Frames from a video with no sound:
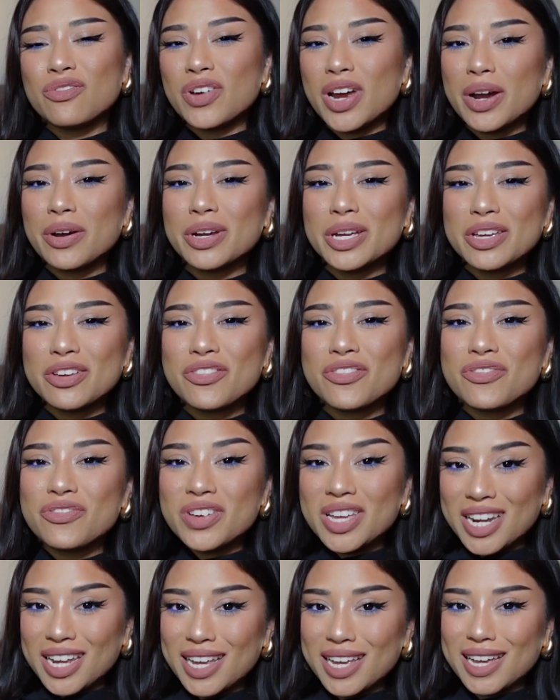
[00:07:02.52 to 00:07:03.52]
Very
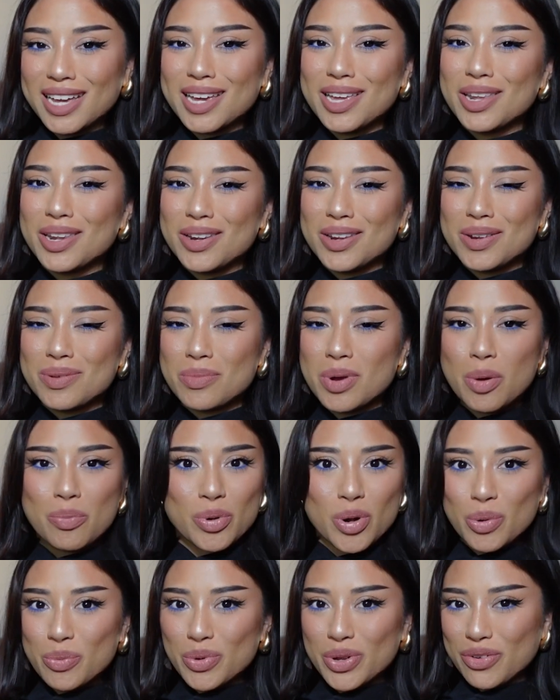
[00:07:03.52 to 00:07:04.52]
fitting and
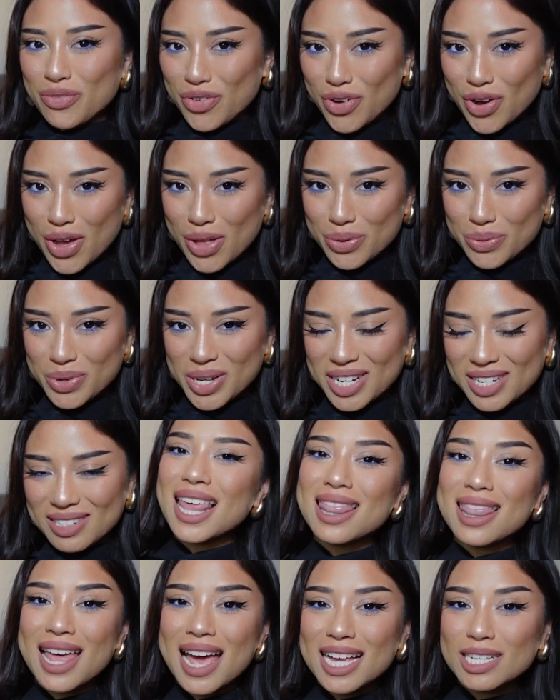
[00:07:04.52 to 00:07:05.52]
appropriate for Halloween.
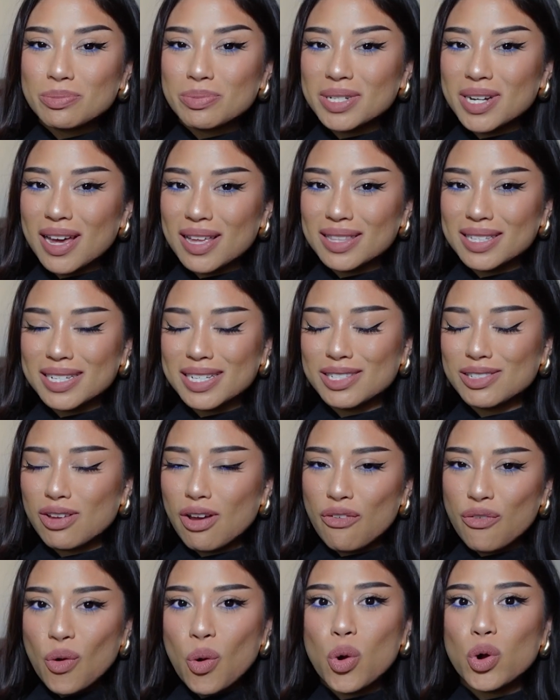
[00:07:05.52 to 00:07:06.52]
Last but not least,
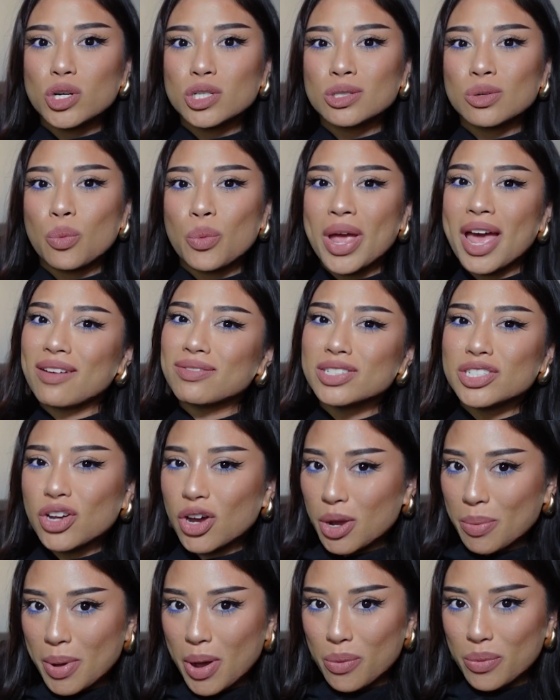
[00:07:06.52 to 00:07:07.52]
of course, we have to
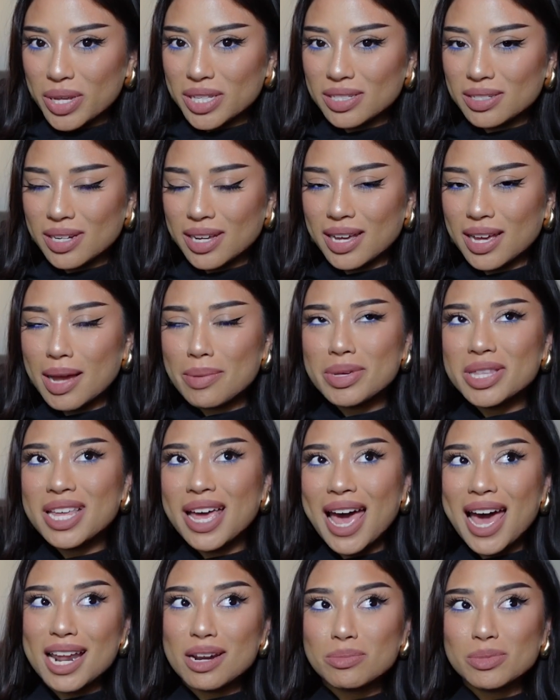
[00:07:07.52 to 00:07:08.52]
talk about Wednesday. I mean, the
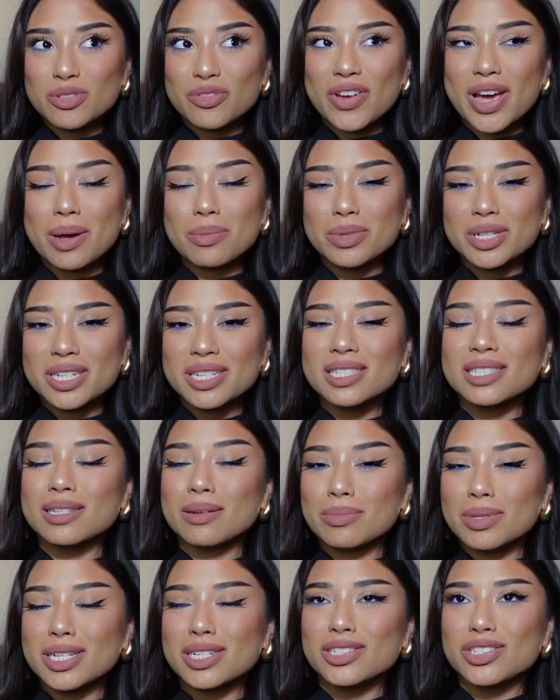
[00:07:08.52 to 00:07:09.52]
Addams family is
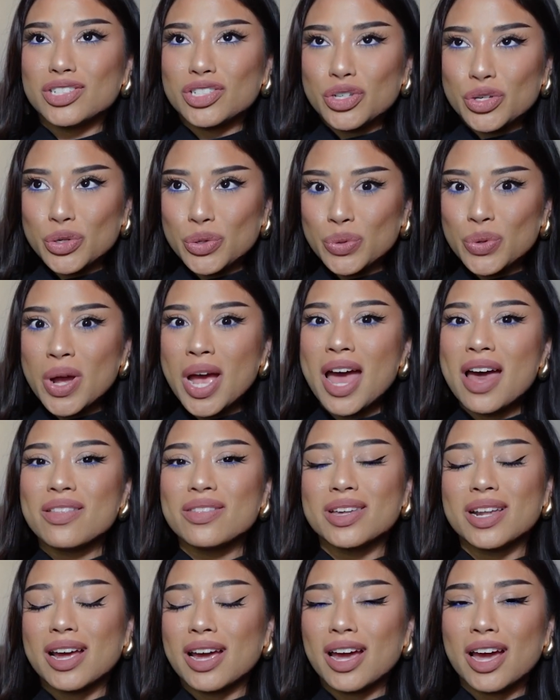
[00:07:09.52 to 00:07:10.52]
something too
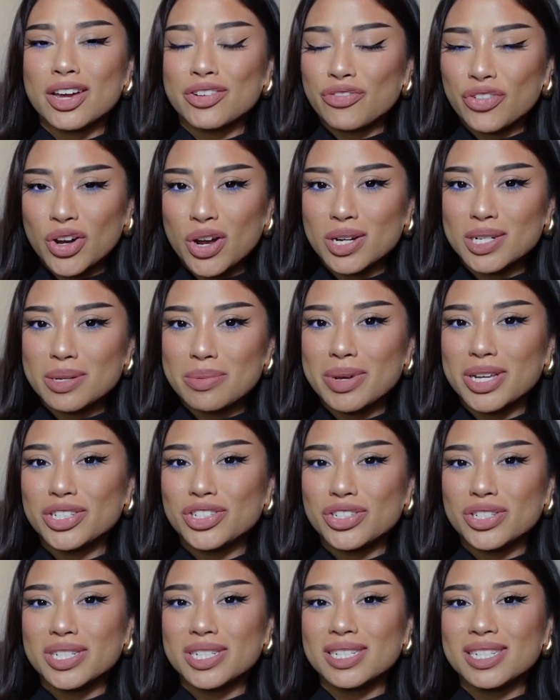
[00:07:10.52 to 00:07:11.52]
that I, I forgot to
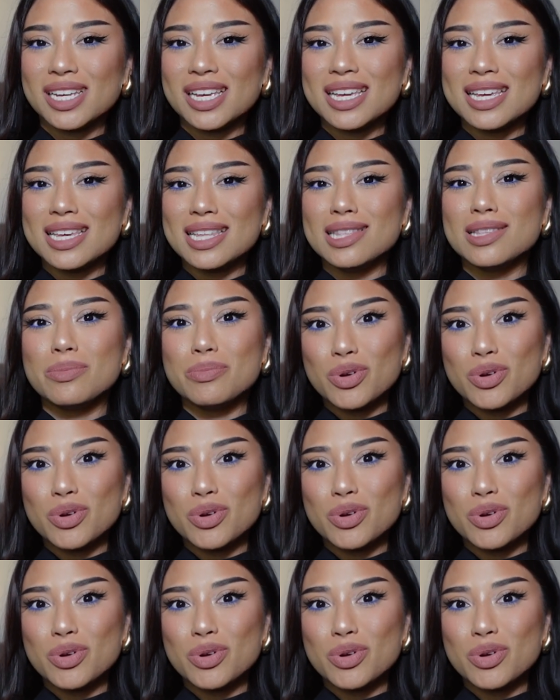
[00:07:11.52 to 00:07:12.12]
mention in the